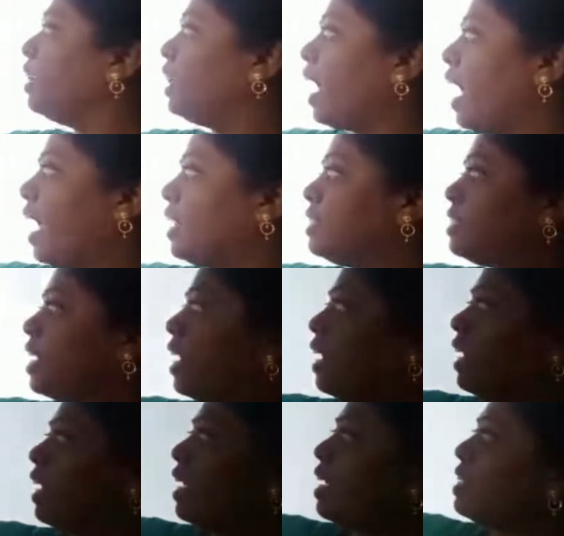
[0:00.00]
The answer
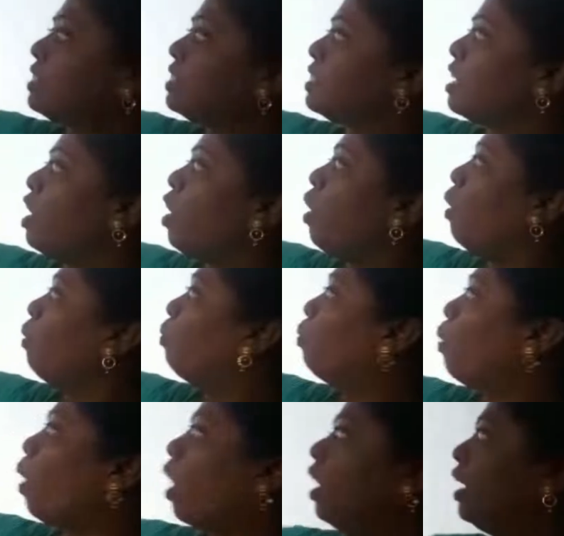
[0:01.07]
is
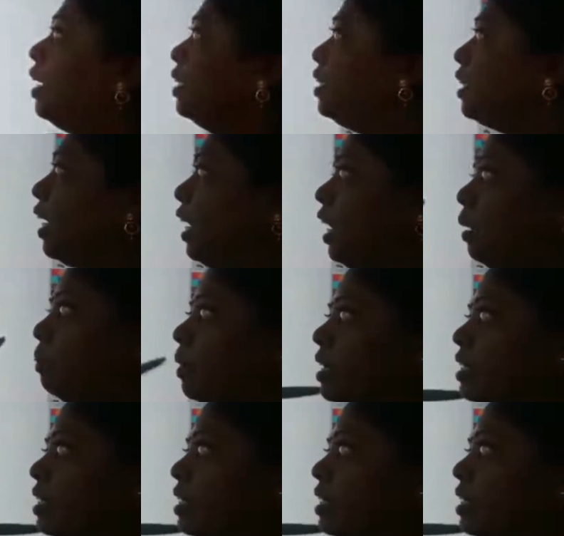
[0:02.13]
voluntary